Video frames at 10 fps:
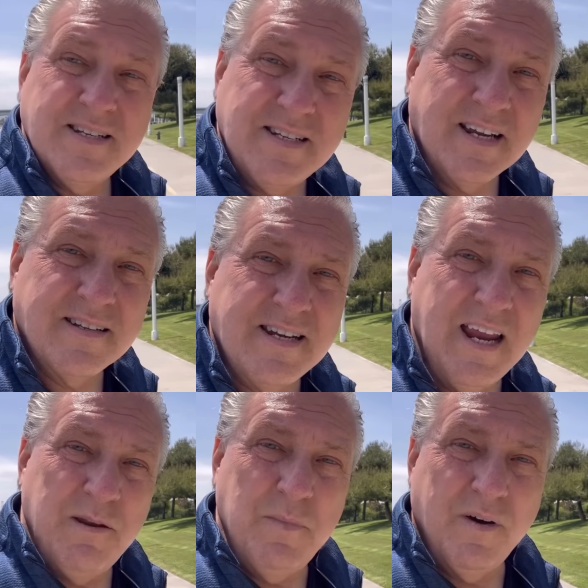
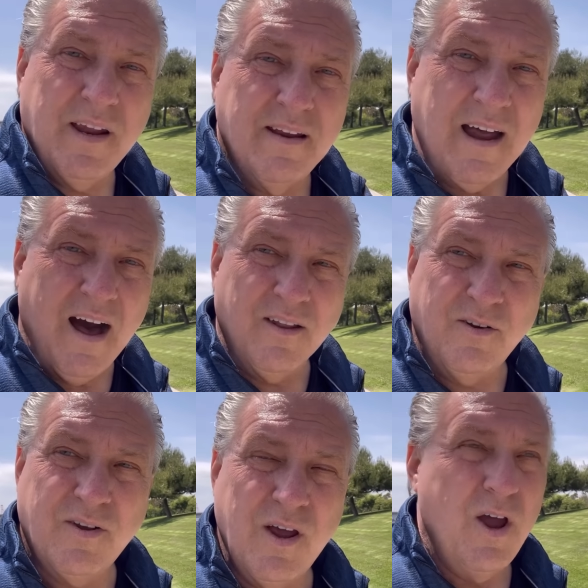$16 million
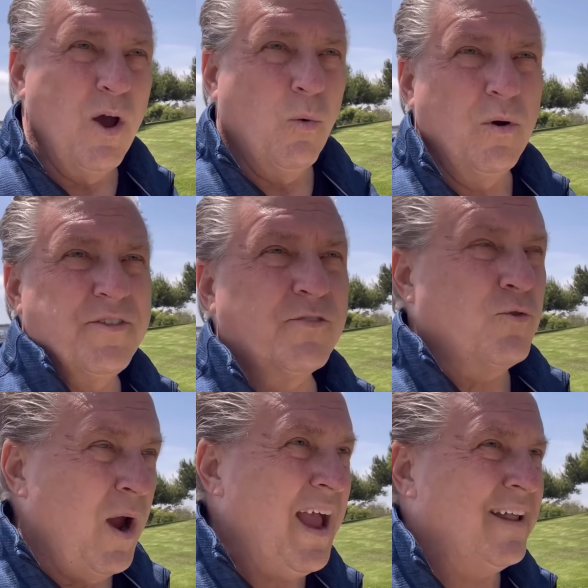worth of
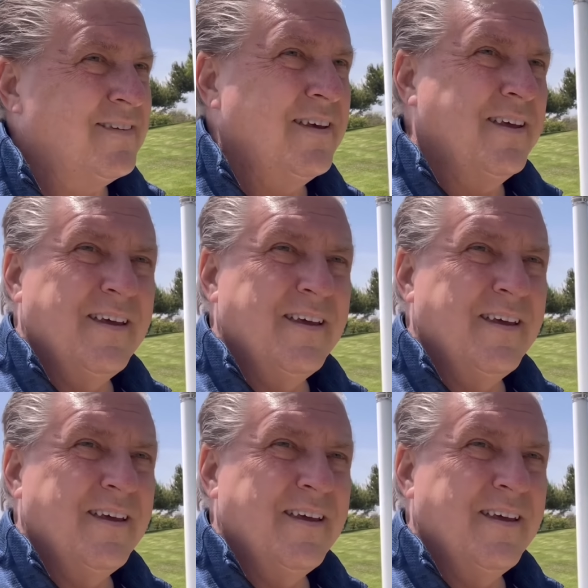grants.